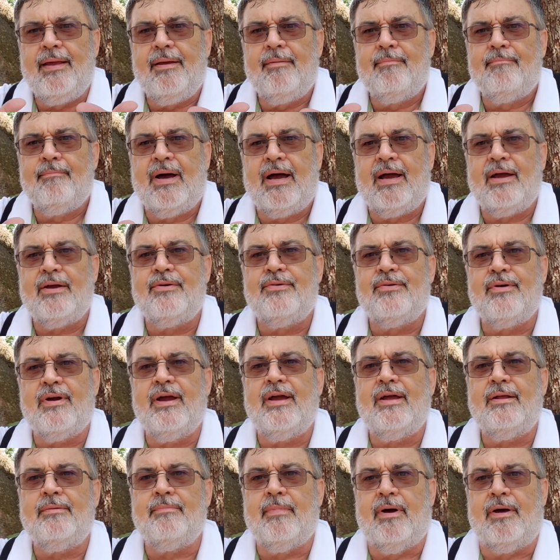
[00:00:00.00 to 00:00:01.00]
My
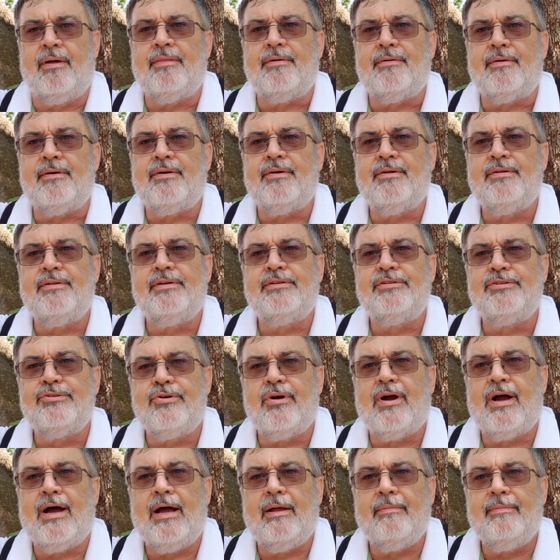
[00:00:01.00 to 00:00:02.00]
grandmother
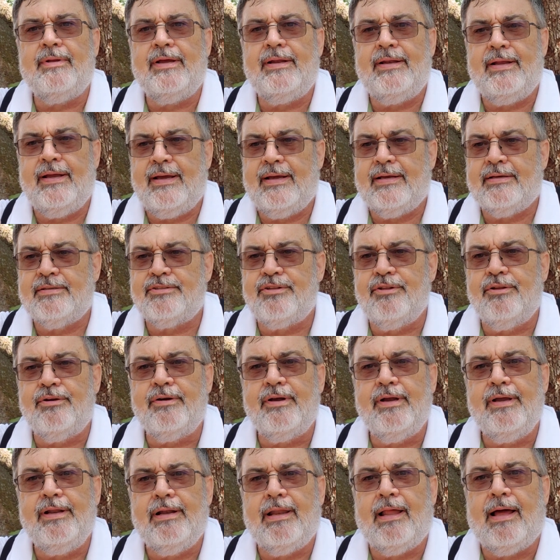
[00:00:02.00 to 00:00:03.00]
described it as
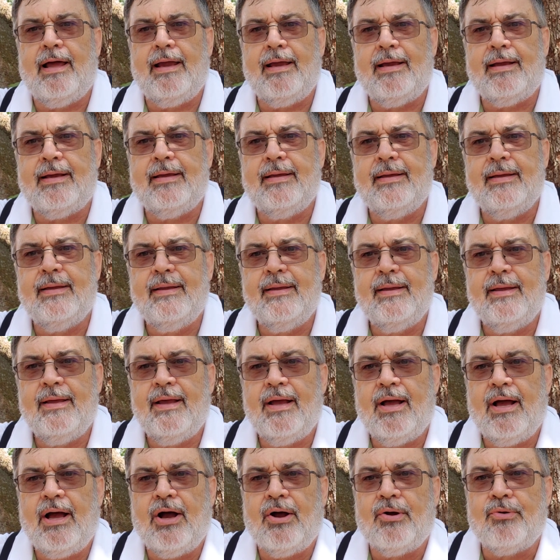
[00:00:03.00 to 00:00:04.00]
looking like
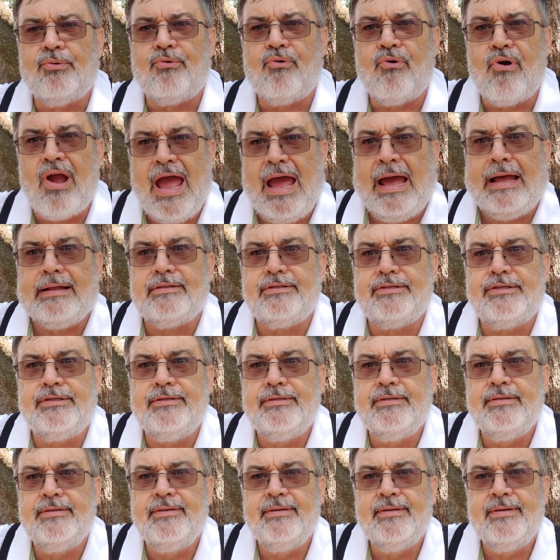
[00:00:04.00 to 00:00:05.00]
a rat
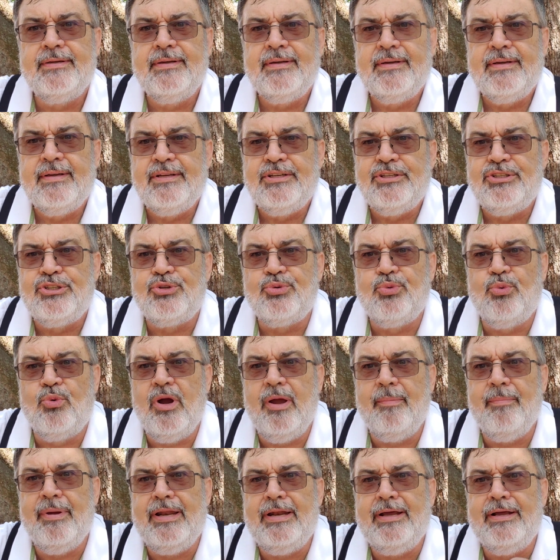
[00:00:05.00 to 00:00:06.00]

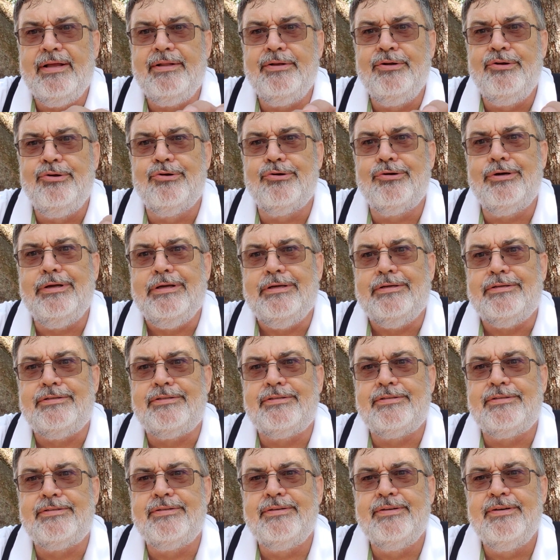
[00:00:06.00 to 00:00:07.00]
swimming in
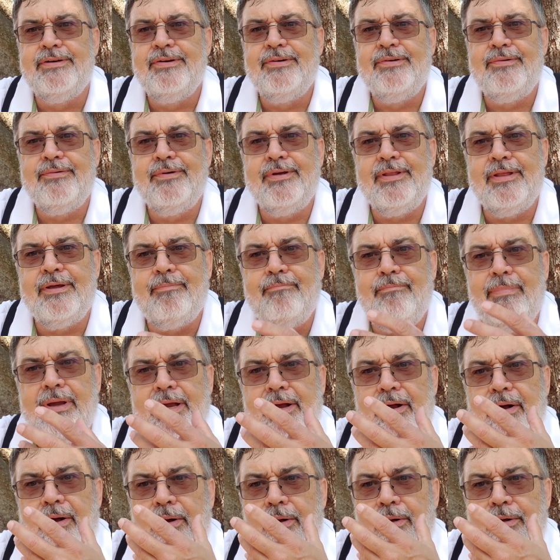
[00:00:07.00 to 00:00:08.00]
grease with a
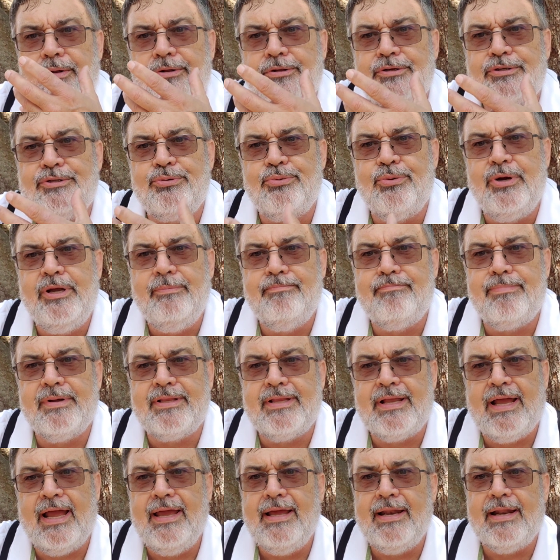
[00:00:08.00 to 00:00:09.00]
big old sweet
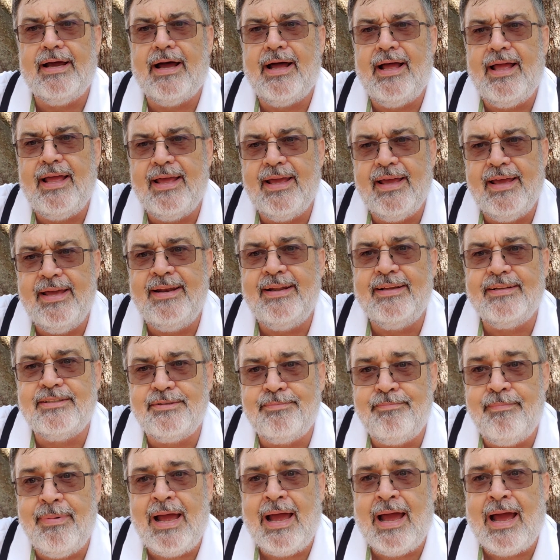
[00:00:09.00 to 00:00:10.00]
potato in its
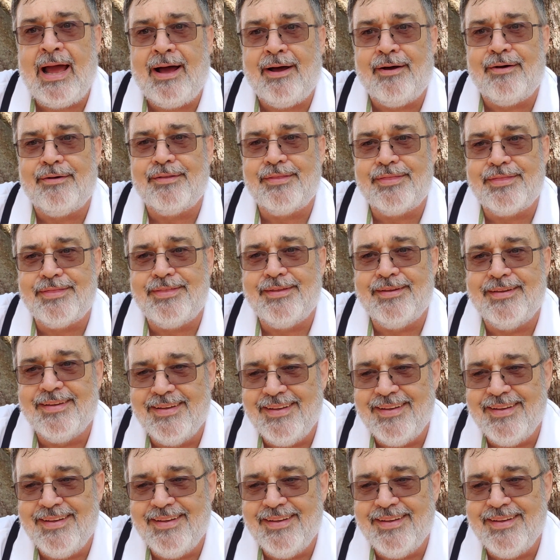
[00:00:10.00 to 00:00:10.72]
mouth.